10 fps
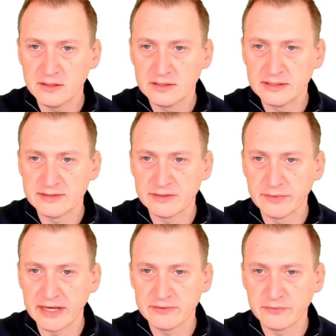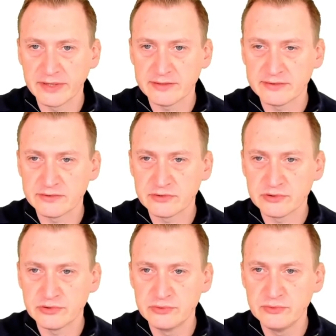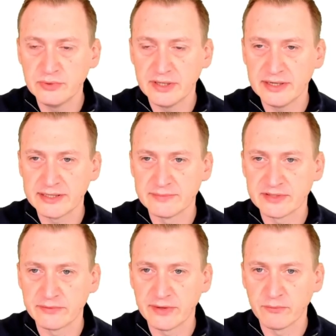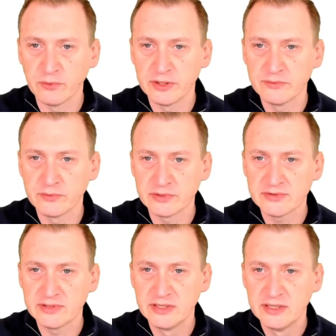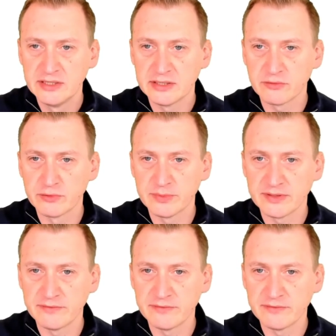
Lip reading: Let's see, we had two items here, right? One was encrypted and